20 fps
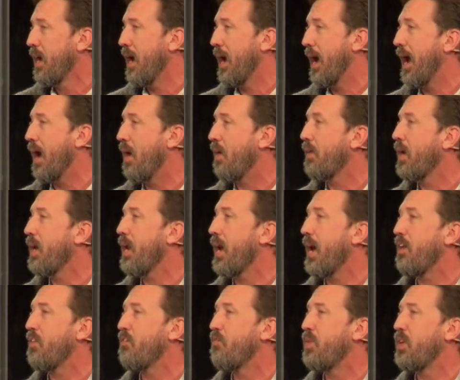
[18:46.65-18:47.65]
how could
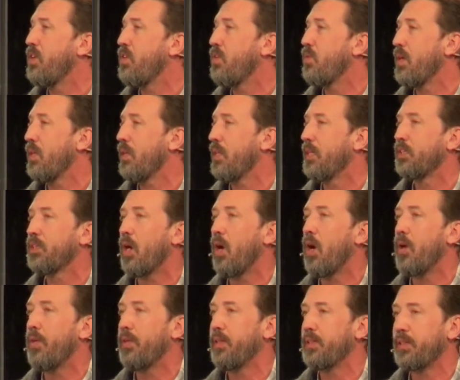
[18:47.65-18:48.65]
I have been doing this
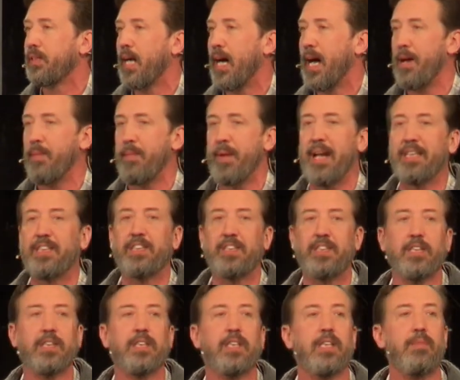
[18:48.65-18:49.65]
all this time and I
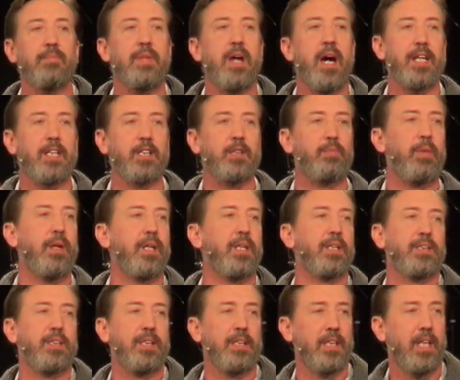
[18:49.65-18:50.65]
still am not
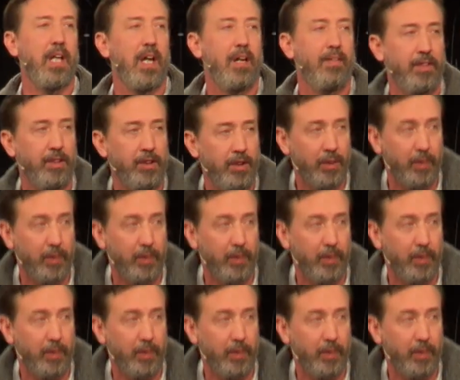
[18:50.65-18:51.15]
experiencing love and